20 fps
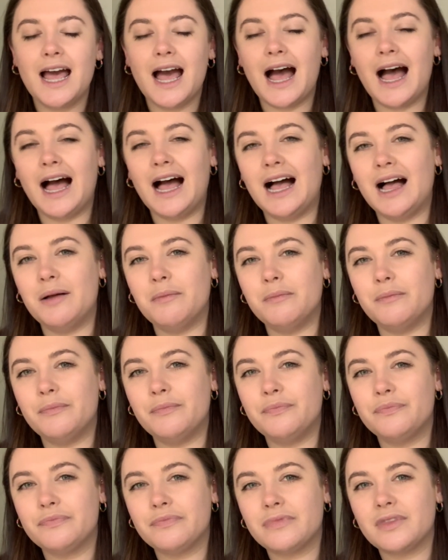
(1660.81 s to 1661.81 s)

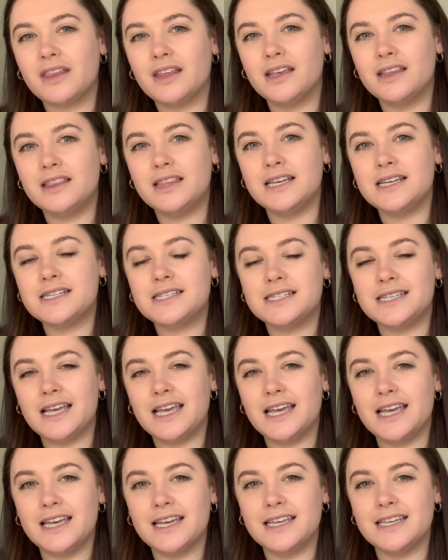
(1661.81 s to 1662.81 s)
Um, this
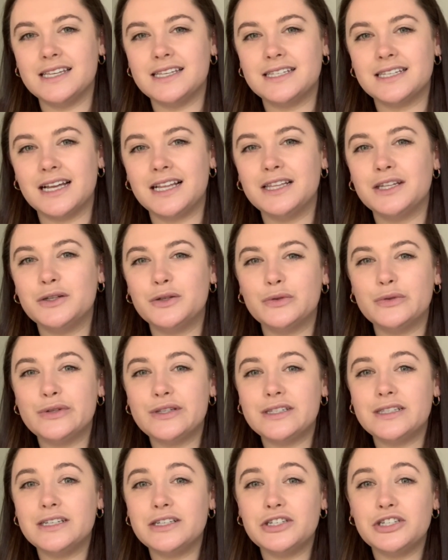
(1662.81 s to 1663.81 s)
is a little
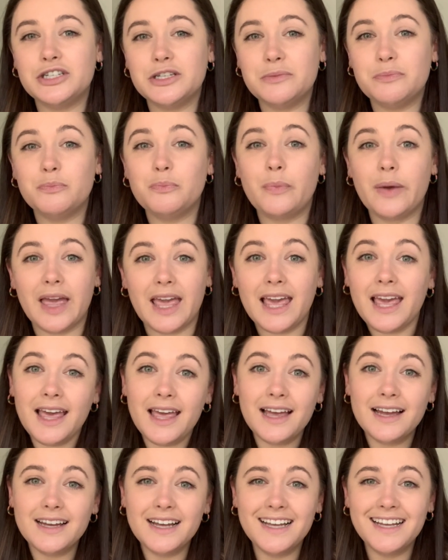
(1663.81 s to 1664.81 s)
stitching bee,